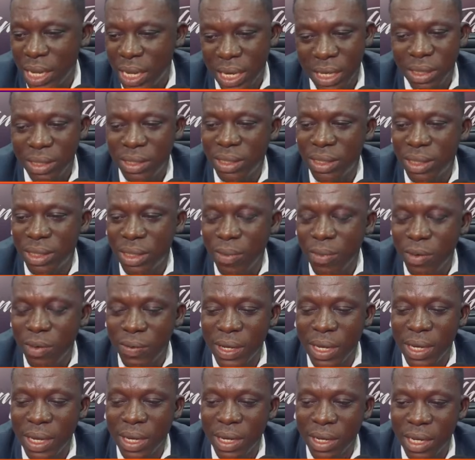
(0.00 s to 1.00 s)
And some
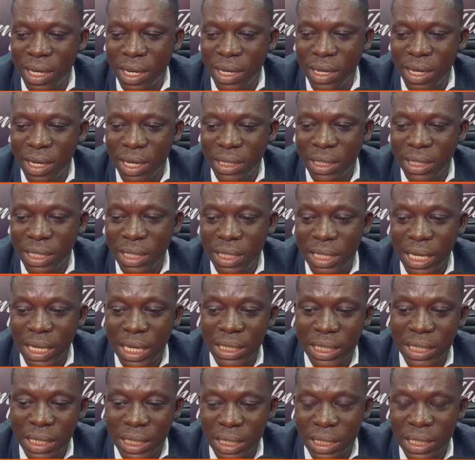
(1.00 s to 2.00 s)
of the, the, the, state
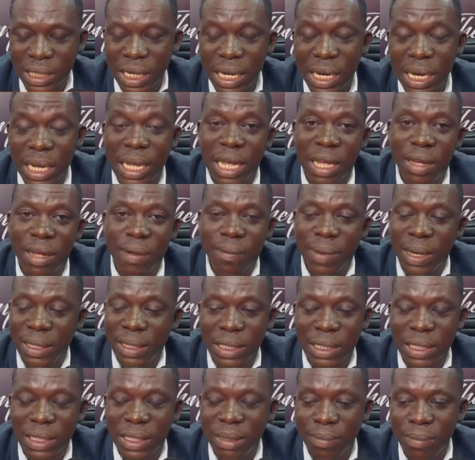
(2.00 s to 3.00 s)
attorneys that they come
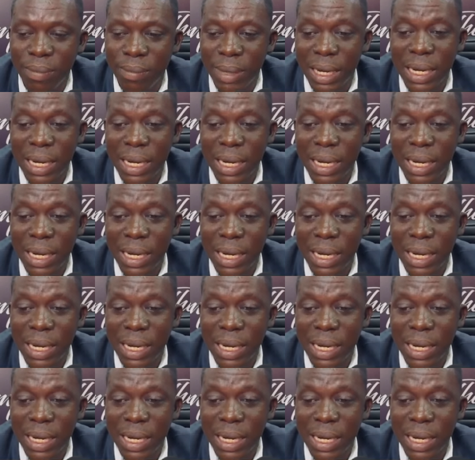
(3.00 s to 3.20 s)
as a team.